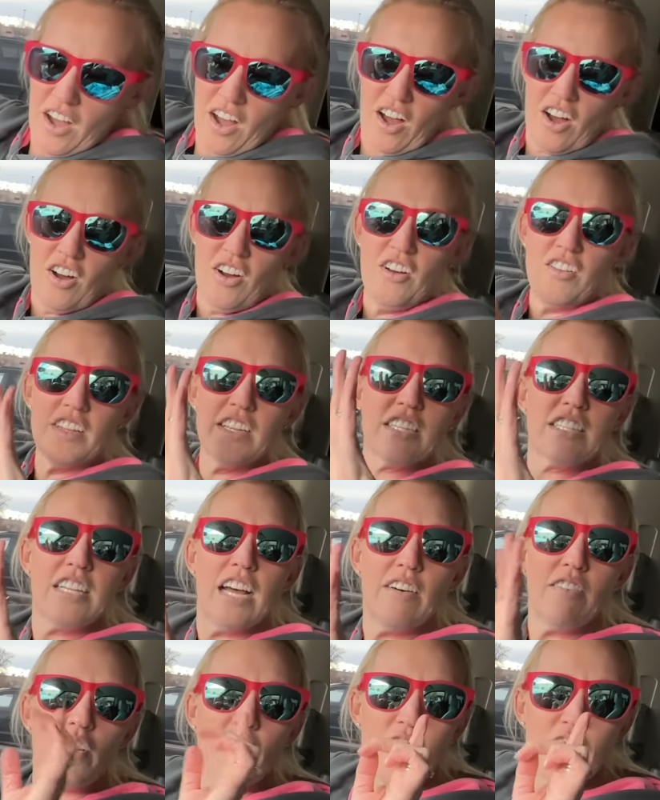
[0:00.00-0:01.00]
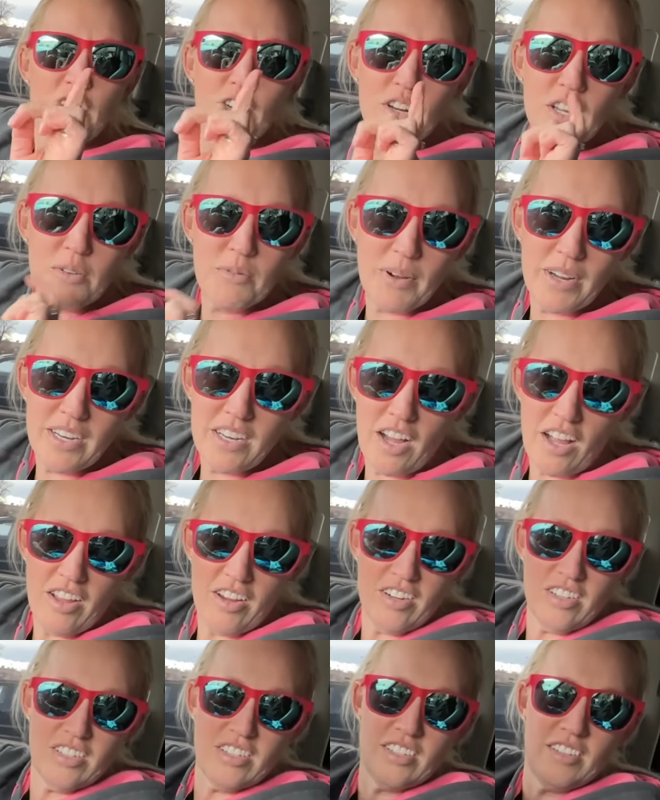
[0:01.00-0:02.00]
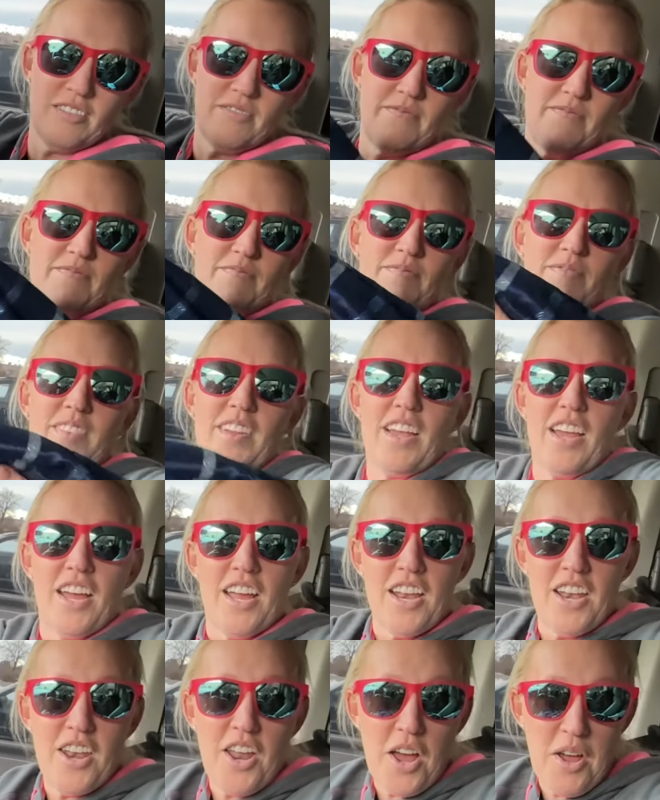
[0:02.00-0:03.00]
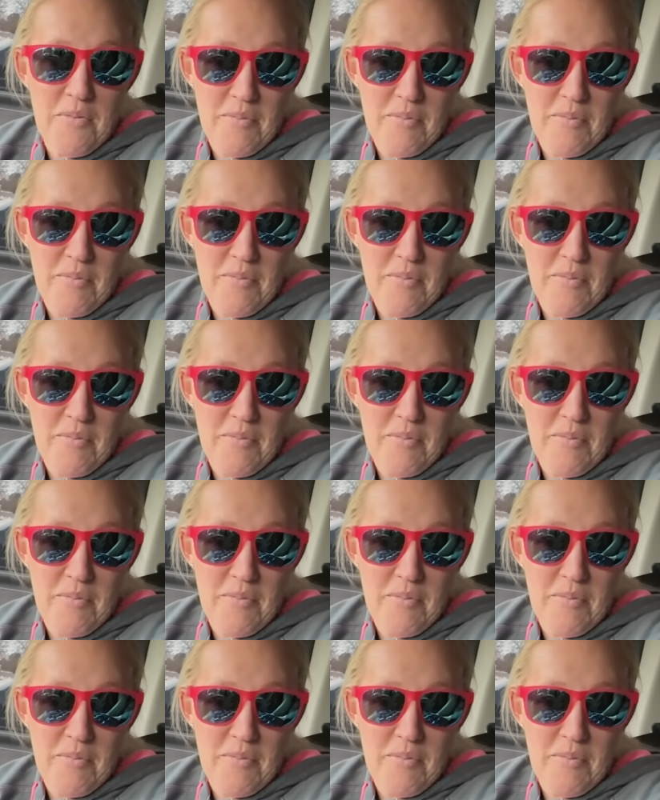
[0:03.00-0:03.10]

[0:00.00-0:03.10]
All this stuff, $31. Not